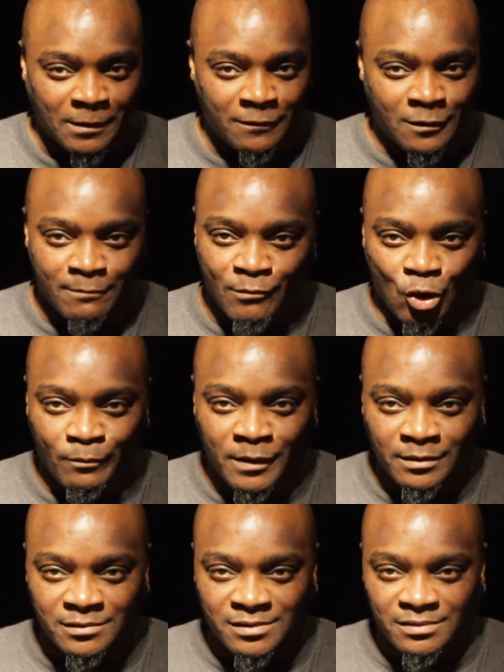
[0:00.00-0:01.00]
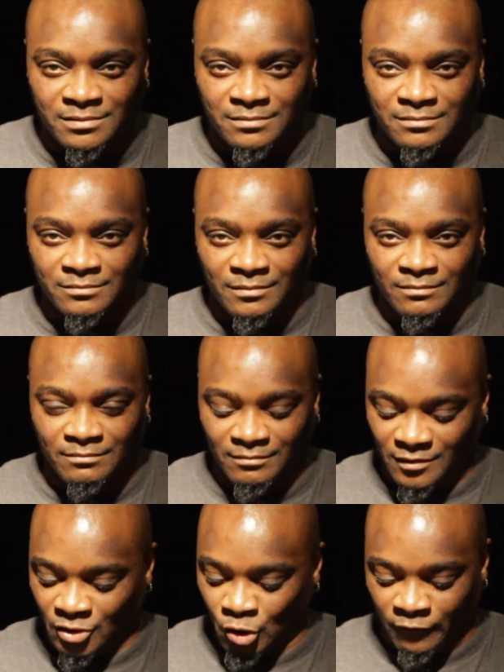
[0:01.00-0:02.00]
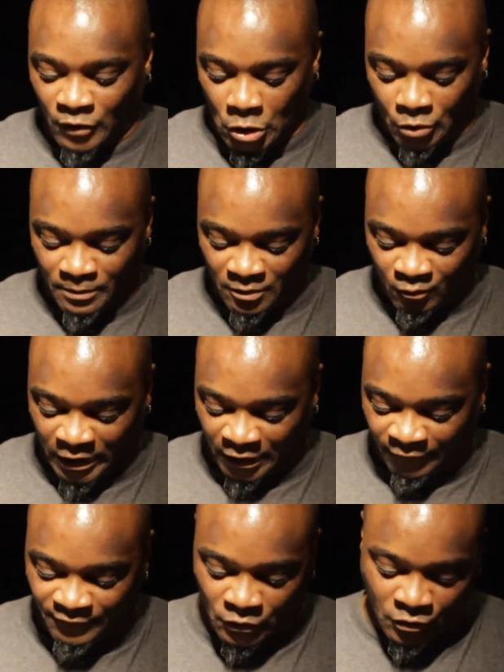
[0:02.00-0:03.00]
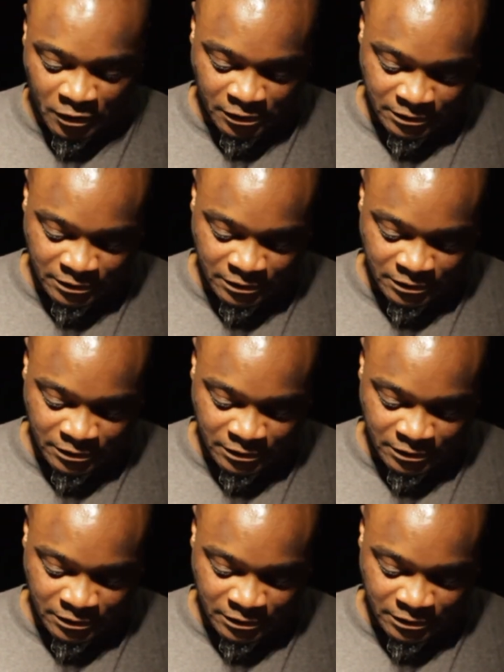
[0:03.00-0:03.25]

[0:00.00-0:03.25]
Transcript: The moment you've all been waiting for.